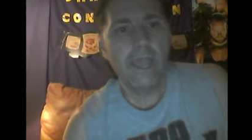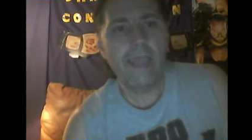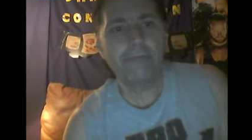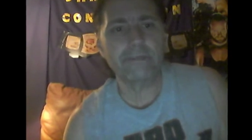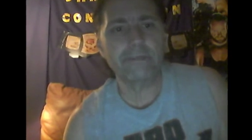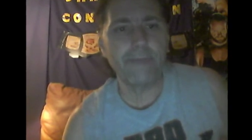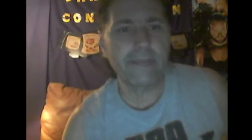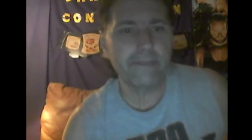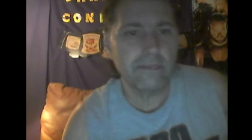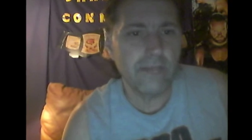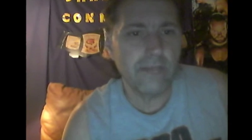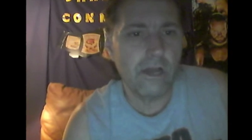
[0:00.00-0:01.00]
After
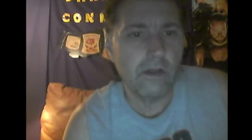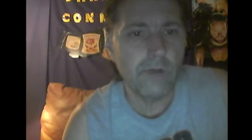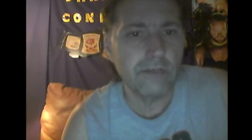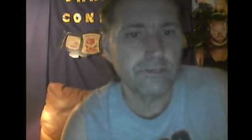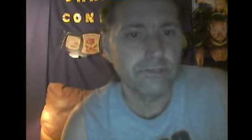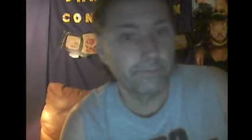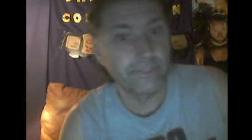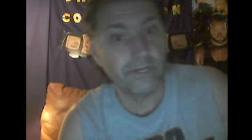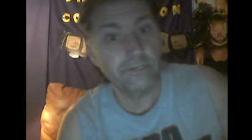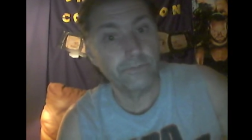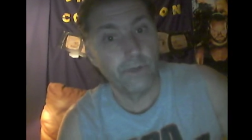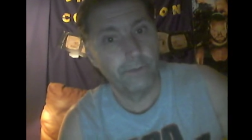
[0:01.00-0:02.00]
SmackDown saw Raw
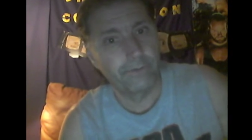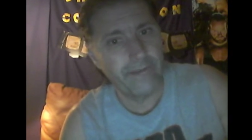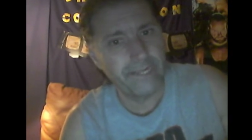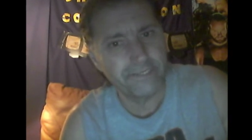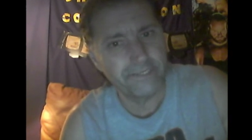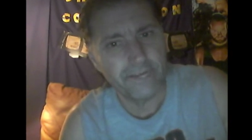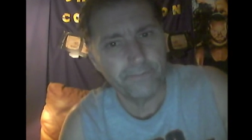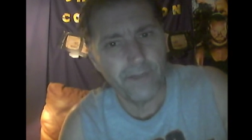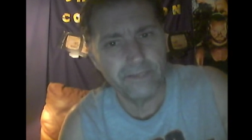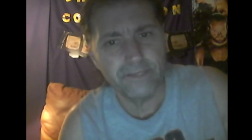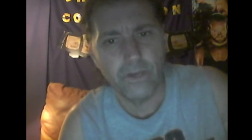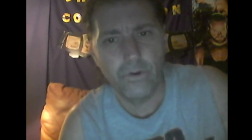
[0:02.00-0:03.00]
superstars Roman Reigns and Seth
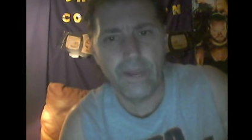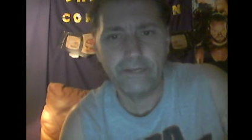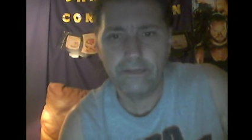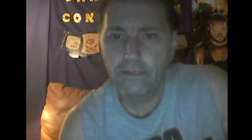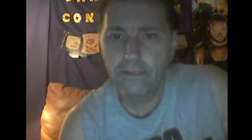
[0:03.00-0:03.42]
Rollins go at it.